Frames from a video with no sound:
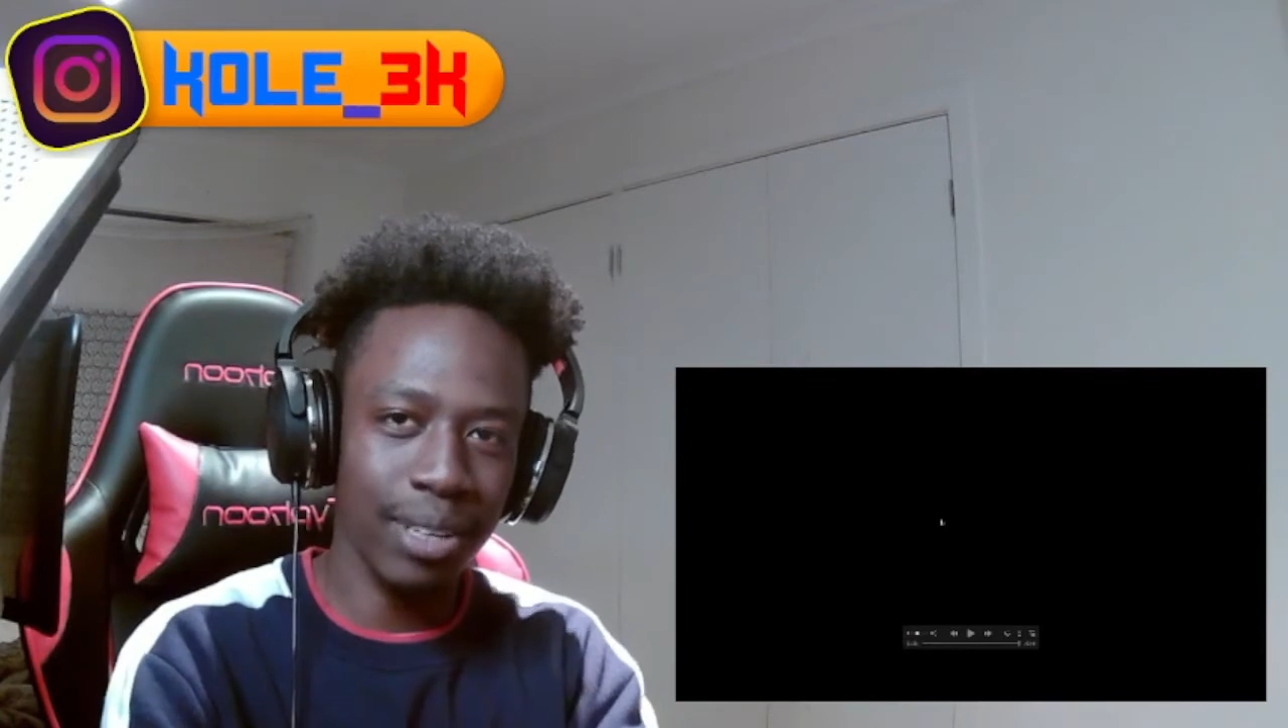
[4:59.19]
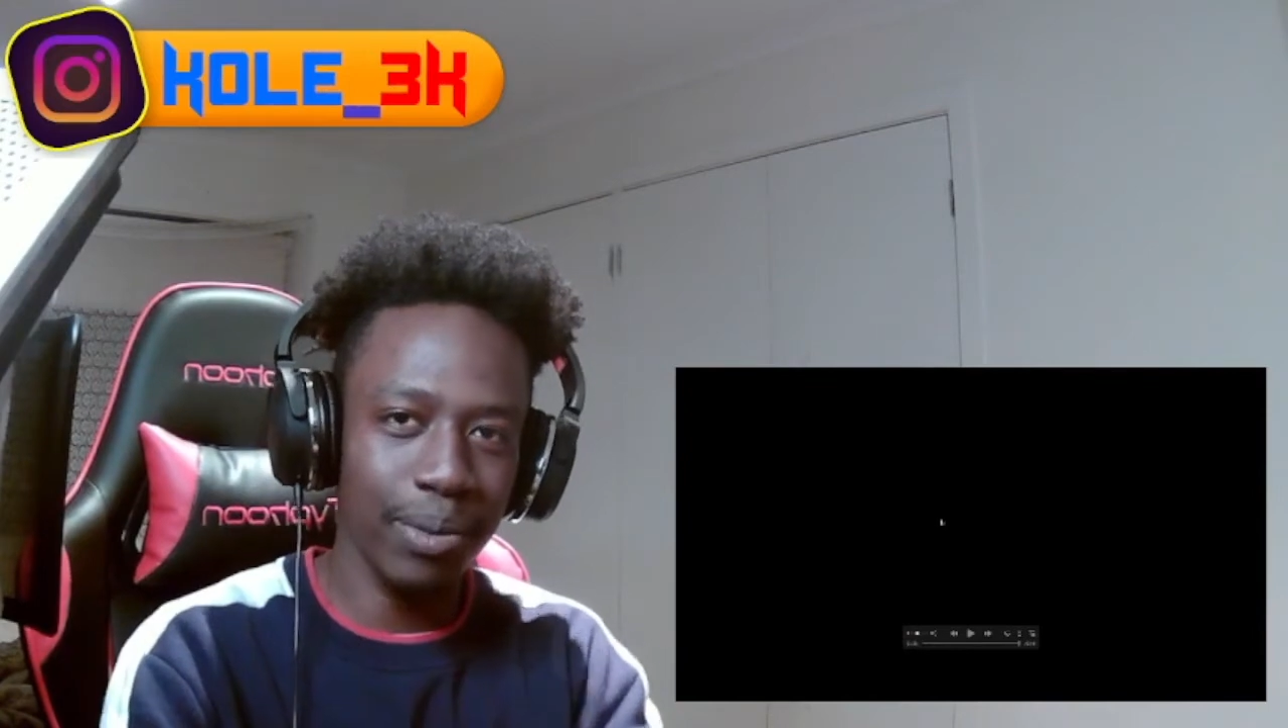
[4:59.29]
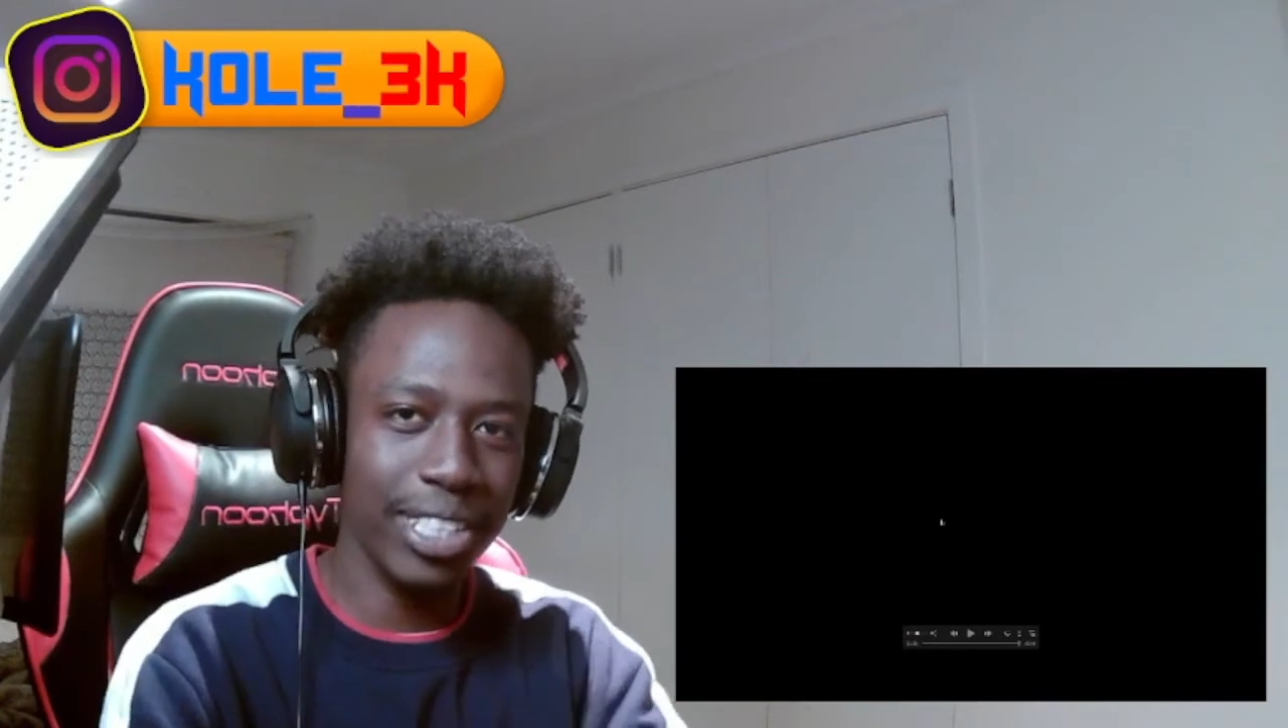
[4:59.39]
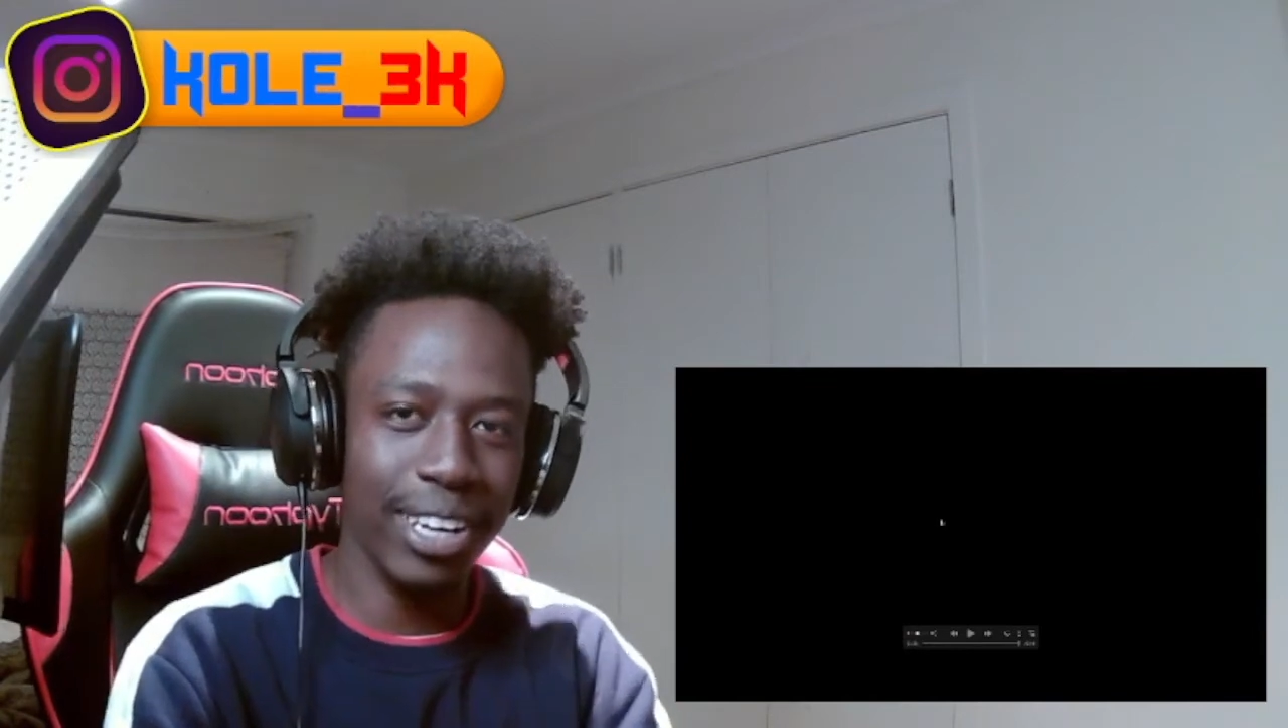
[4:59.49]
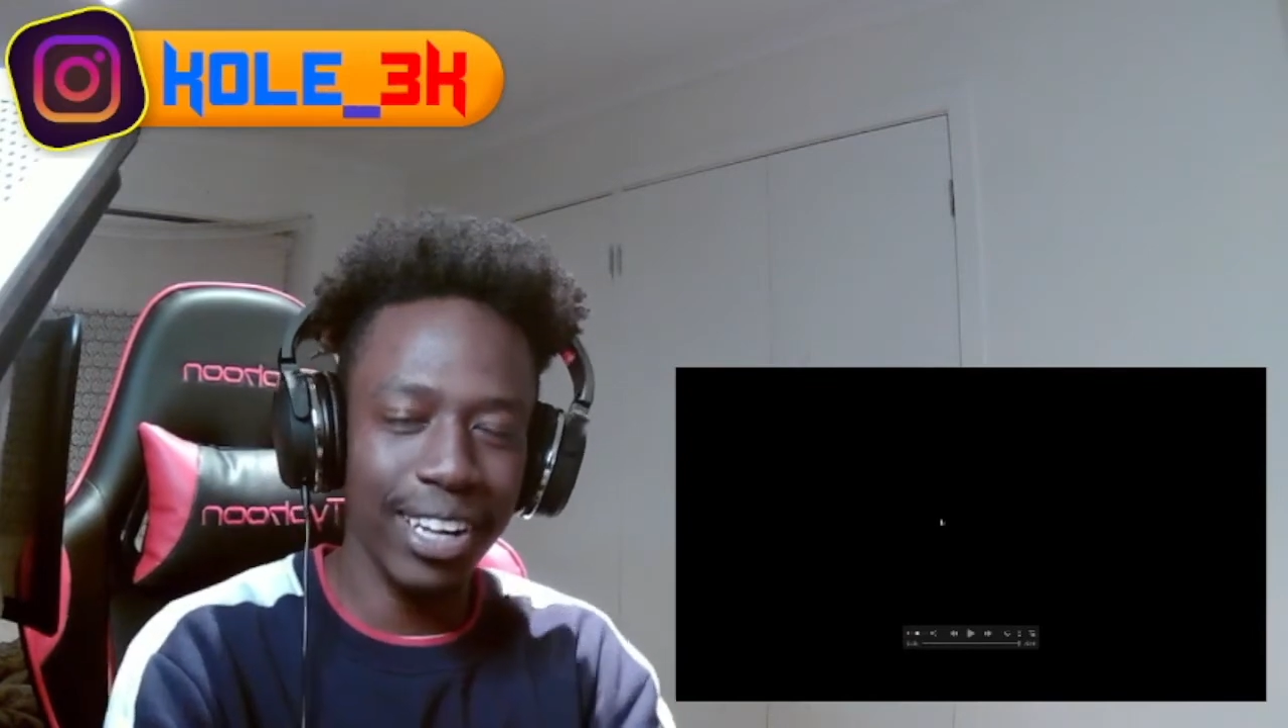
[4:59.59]
know
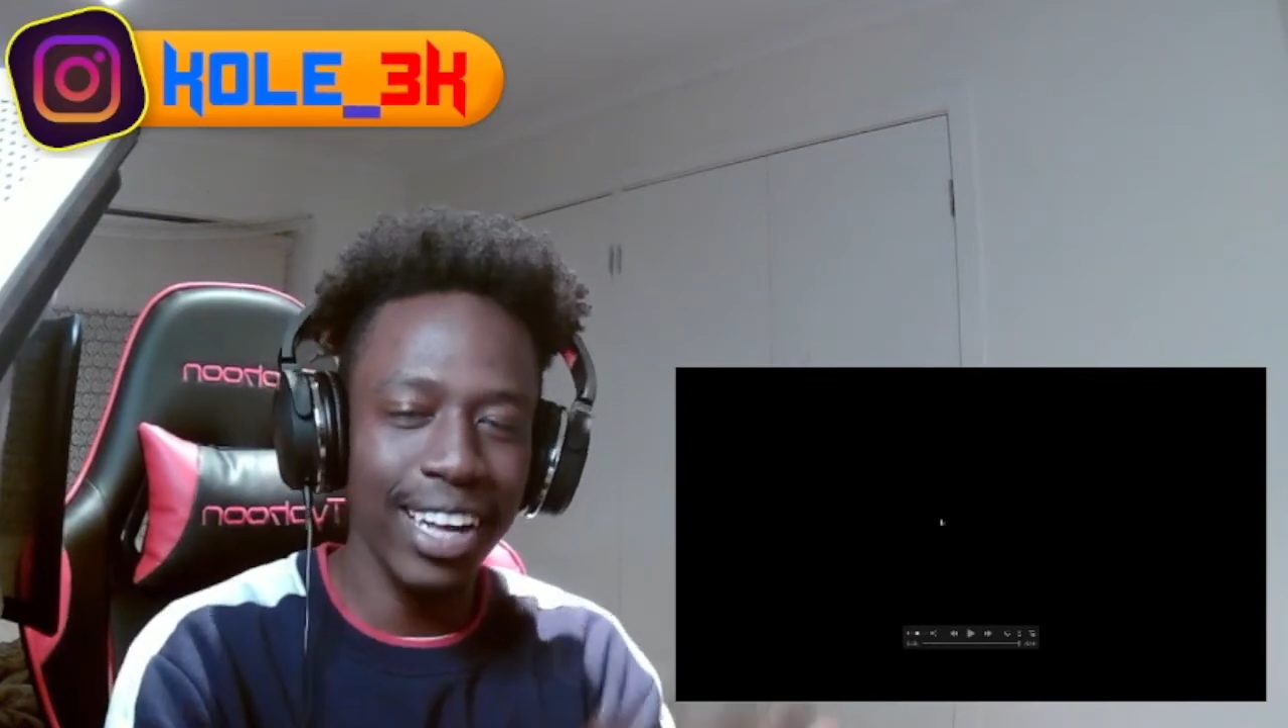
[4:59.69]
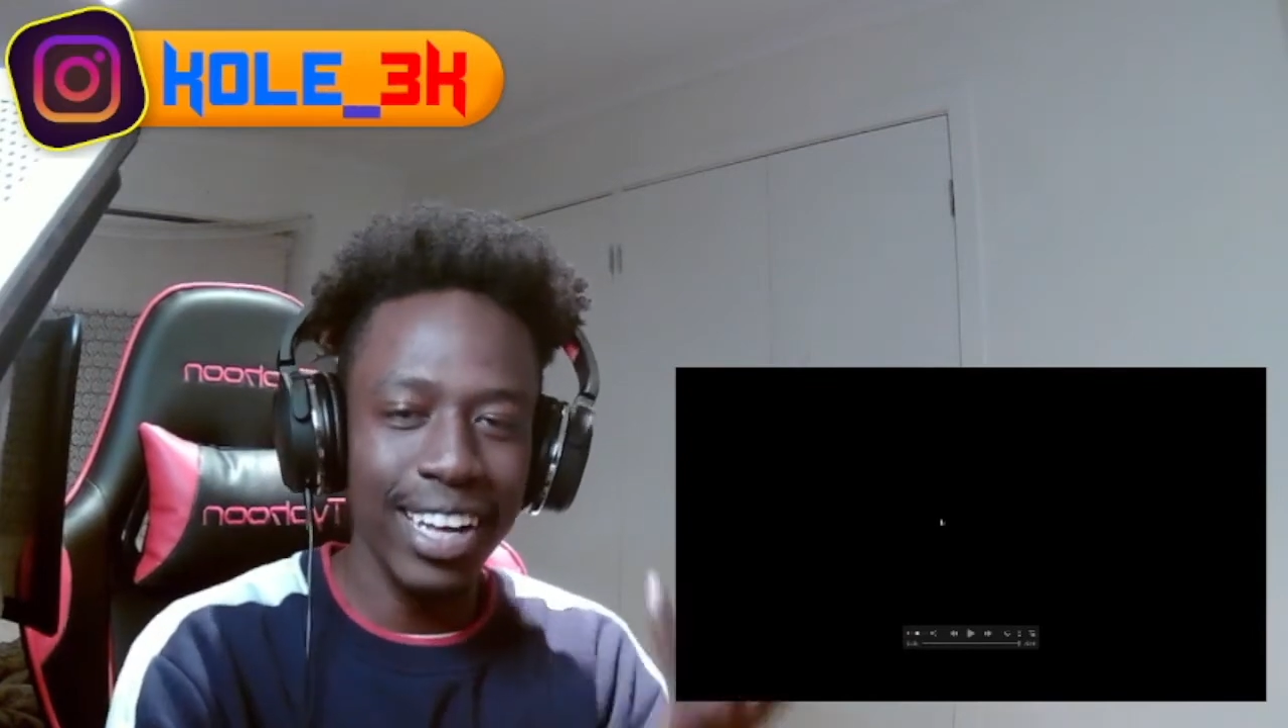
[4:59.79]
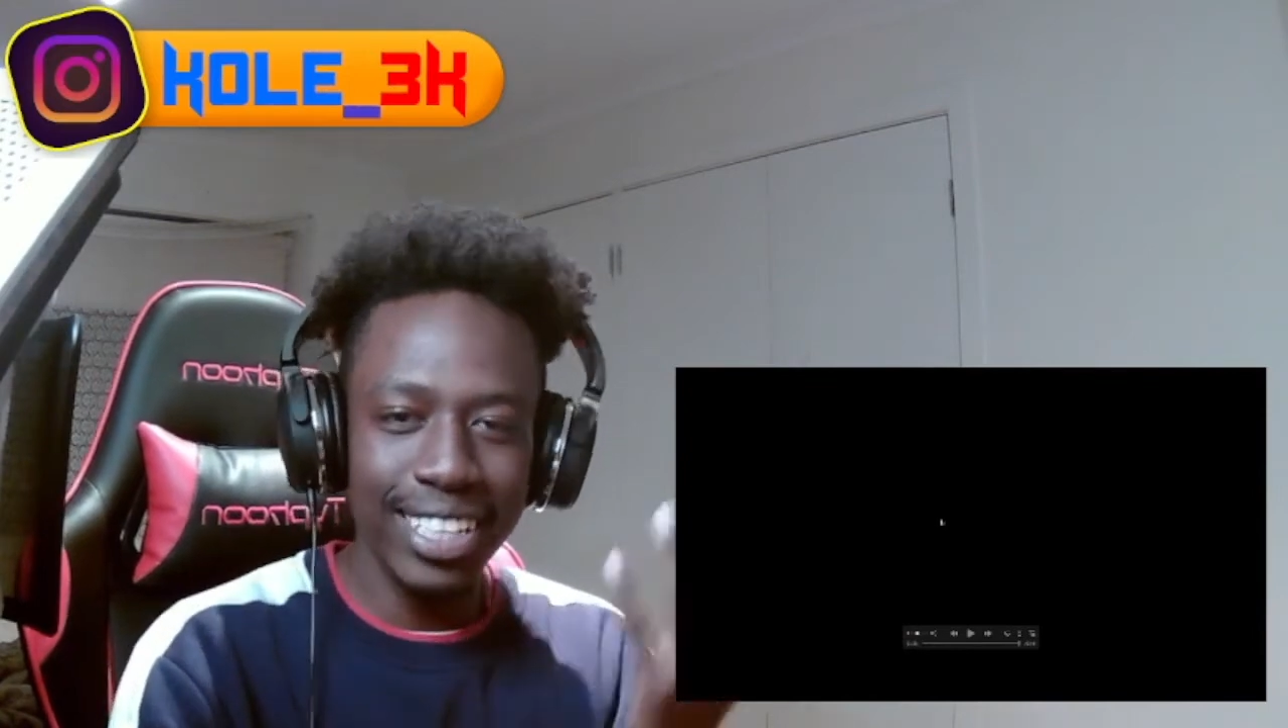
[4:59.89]
what y'all